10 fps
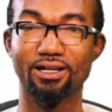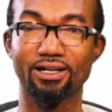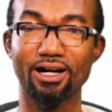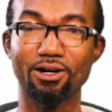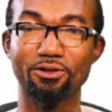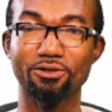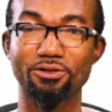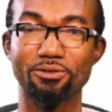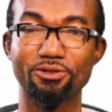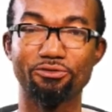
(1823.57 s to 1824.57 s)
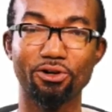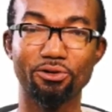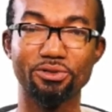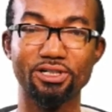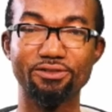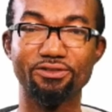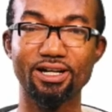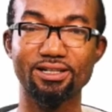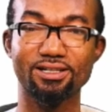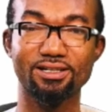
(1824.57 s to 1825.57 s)
Now, before we leave,
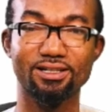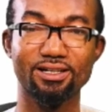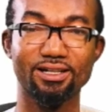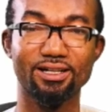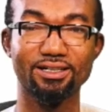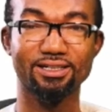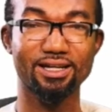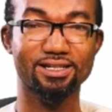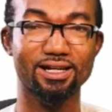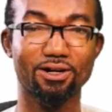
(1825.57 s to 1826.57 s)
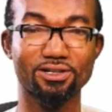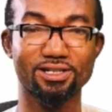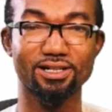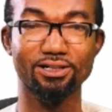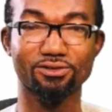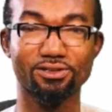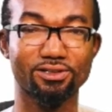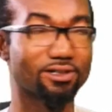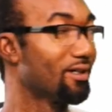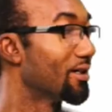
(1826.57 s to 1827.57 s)
let's test ourselves
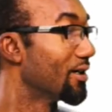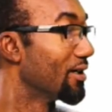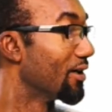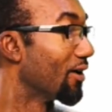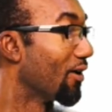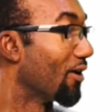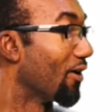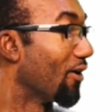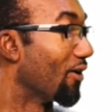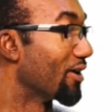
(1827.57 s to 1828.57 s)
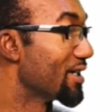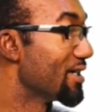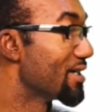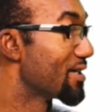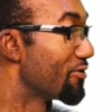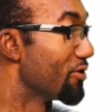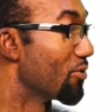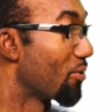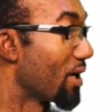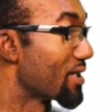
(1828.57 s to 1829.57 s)
on these few
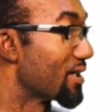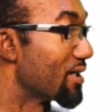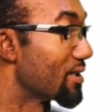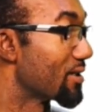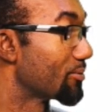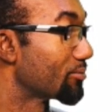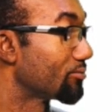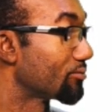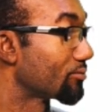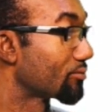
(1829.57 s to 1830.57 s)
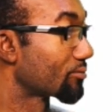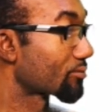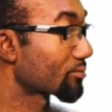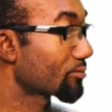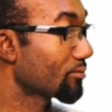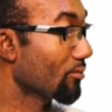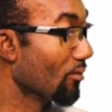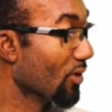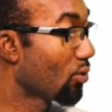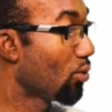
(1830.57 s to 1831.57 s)
questions.
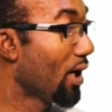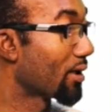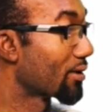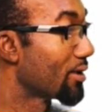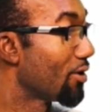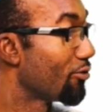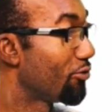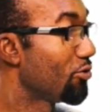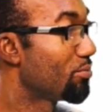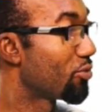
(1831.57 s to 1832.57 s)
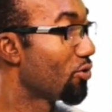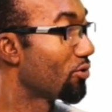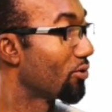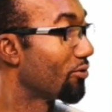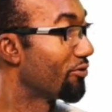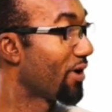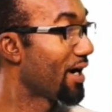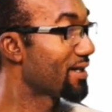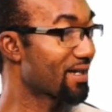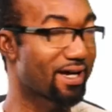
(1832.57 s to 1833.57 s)
1. Food
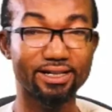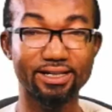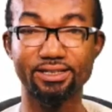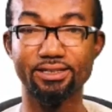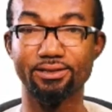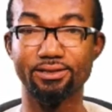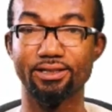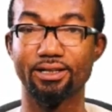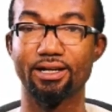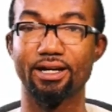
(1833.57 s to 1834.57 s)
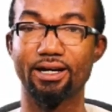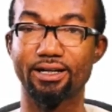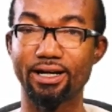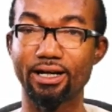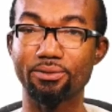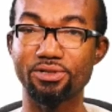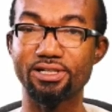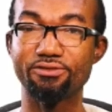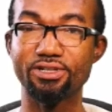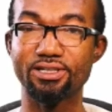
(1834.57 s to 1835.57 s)
provides energy and helps
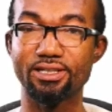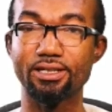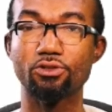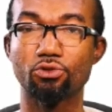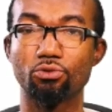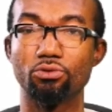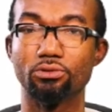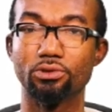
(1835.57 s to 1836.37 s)
living things too.